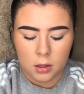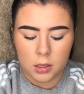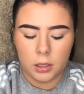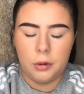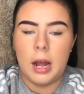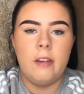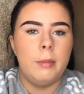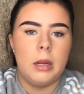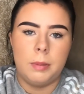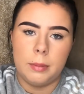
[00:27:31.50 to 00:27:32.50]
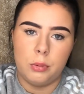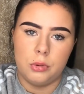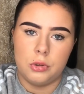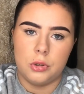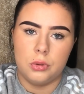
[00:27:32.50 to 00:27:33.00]
I don't have many
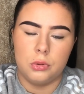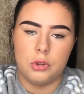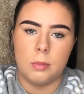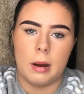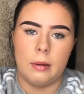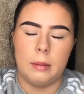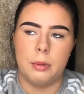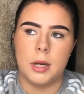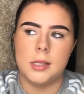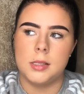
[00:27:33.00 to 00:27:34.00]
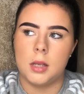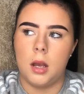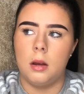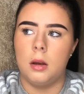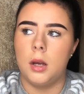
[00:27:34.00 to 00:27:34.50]
people to talk to about it, because
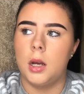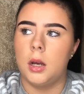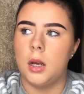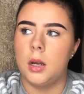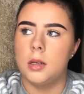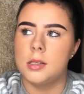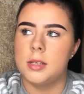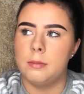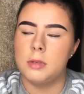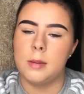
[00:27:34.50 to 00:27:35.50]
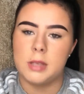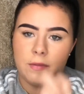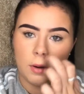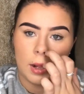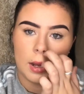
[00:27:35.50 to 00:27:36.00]
sometimes I
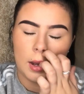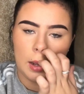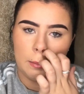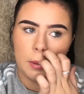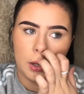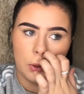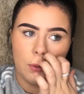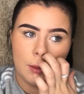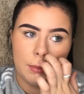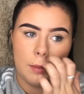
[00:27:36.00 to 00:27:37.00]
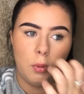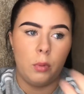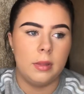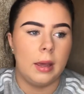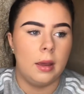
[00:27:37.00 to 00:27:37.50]
feel like I'm annoying people
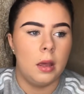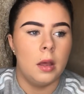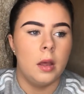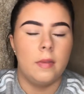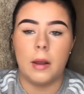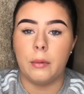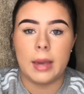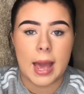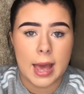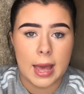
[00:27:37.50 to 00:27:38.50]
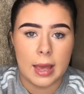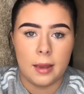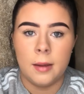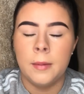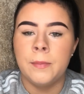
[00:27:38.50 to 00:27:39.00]
with it. They don't care.
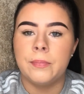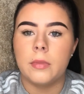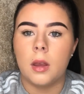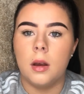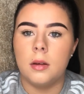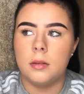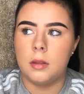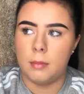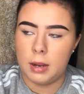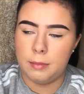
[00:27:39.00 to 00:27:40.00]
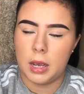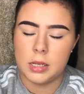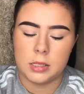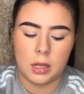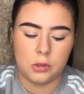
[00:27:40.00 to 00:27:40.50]
The main
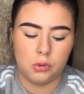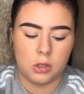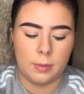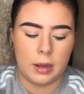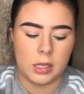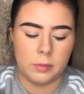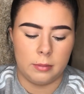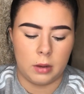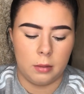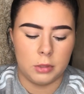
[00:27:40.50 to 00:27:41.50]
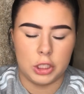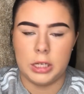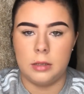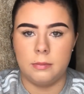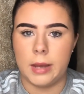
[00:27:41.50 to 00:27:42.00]
person that I talk to about it is my mum, and
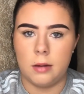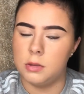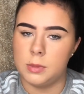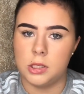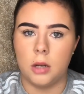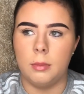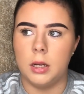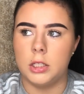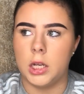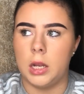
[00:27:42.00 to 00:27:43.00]
she helps me so much.